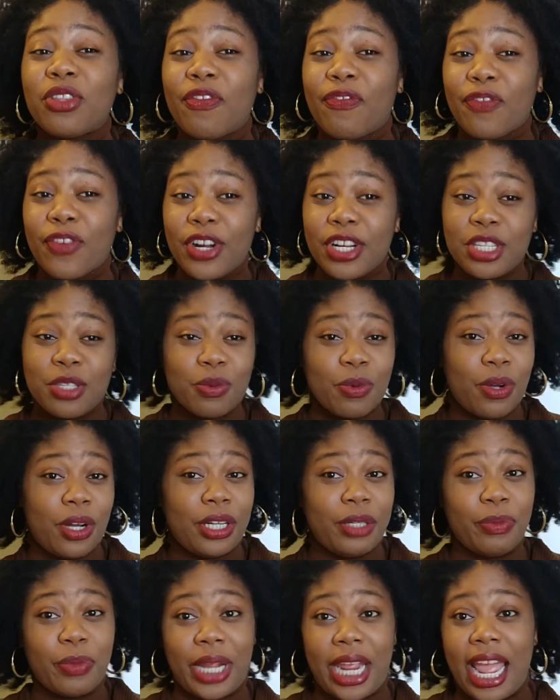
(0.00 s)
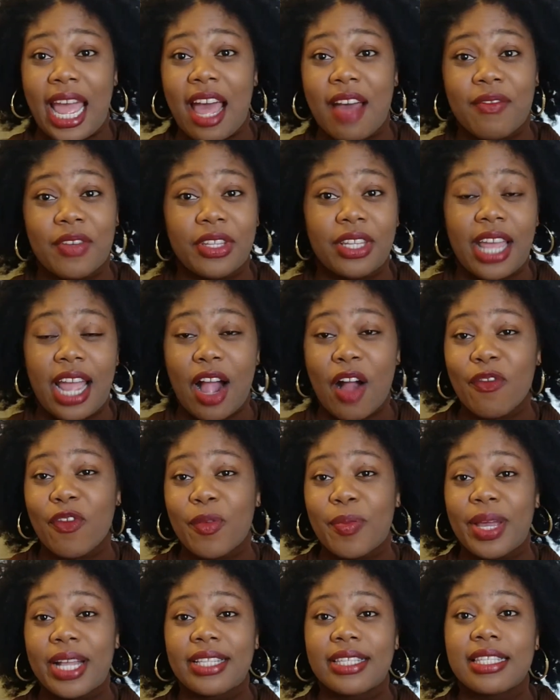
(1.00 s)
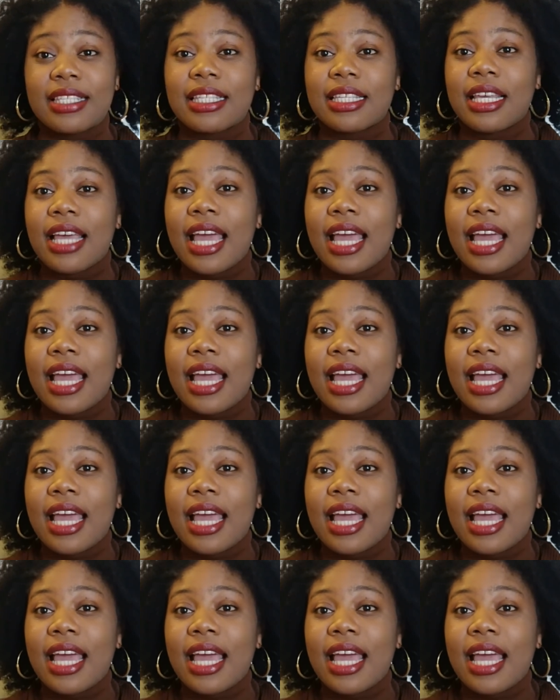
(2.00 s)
first one we have on the alphabet is